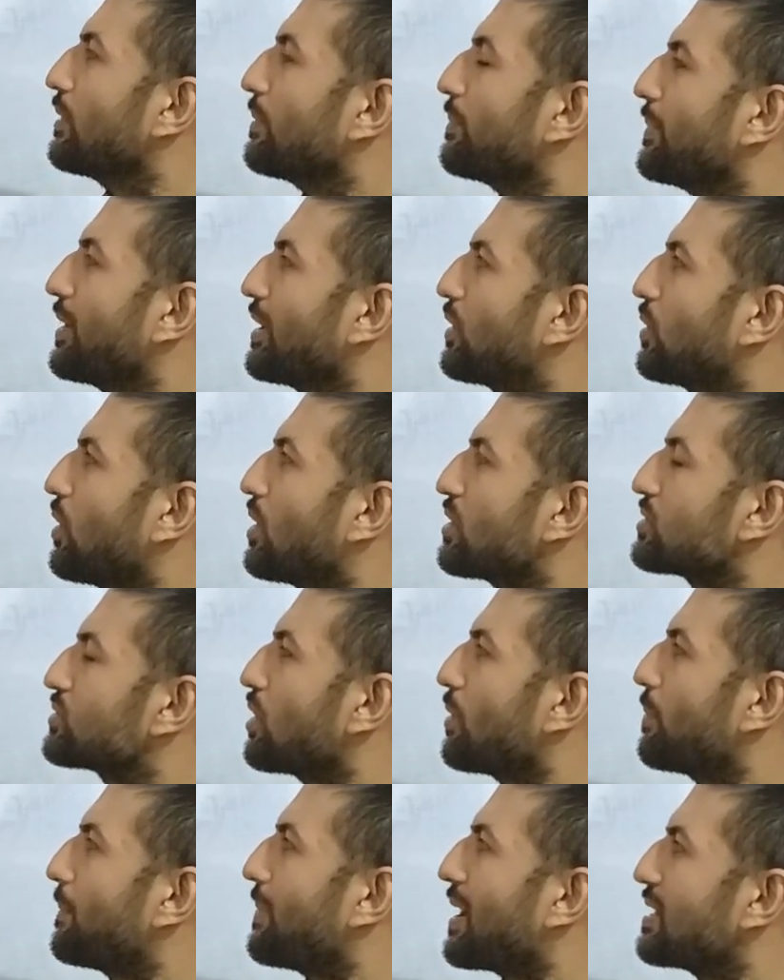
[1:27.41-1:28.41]
Because
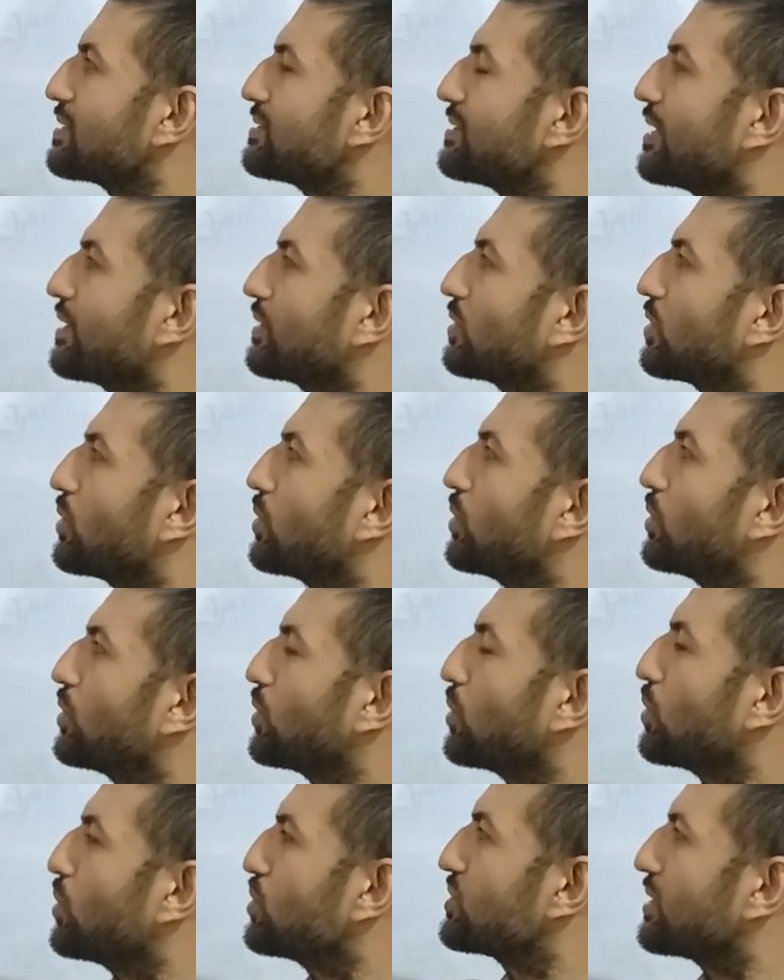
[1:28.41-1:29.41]
of passing through
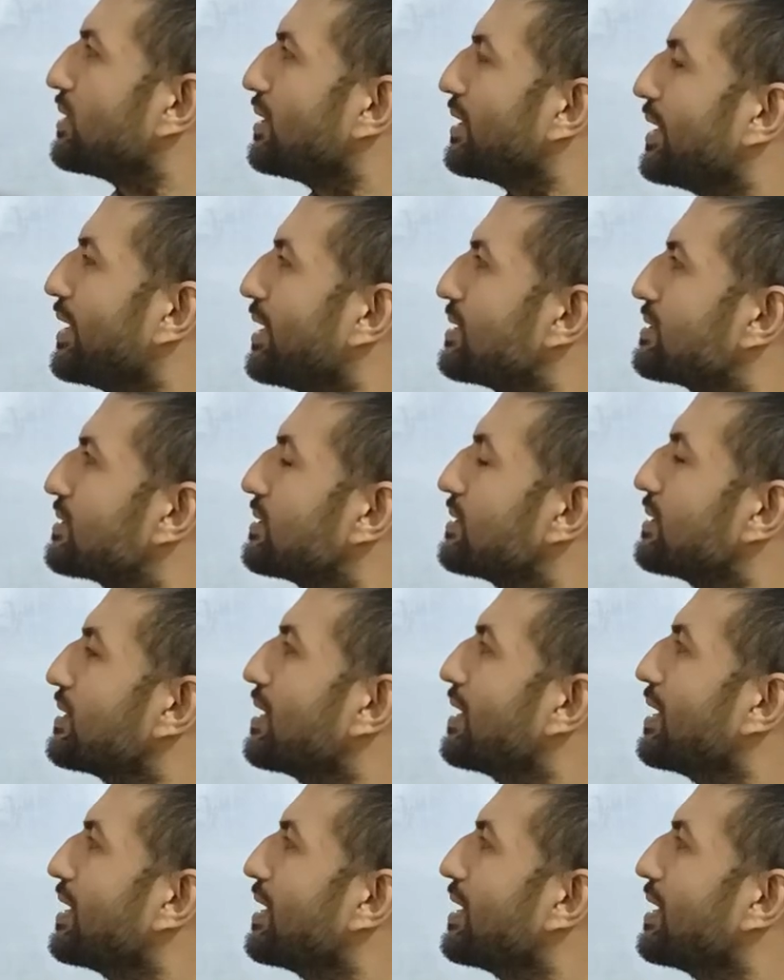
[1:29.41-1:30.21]
two slits